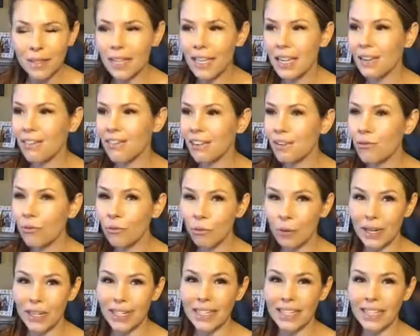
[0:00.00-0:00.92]
even
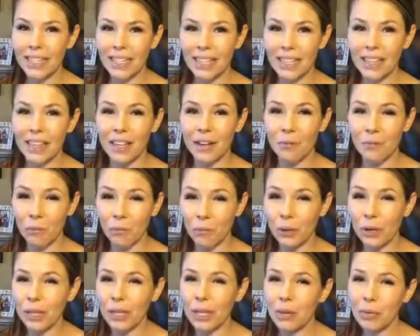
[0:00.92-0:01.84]
recently, like
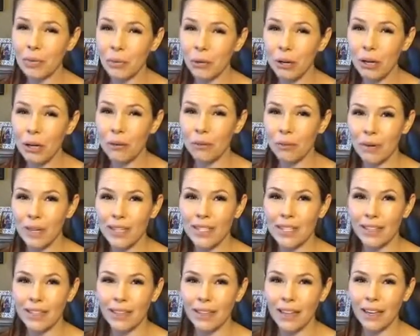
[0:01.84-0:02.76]
really pretty
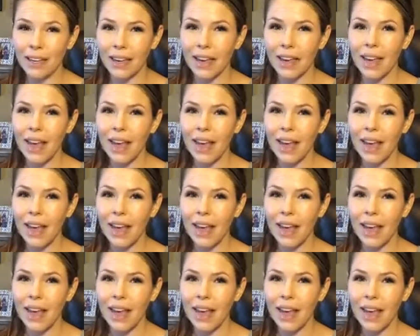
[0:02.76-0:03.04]
recently.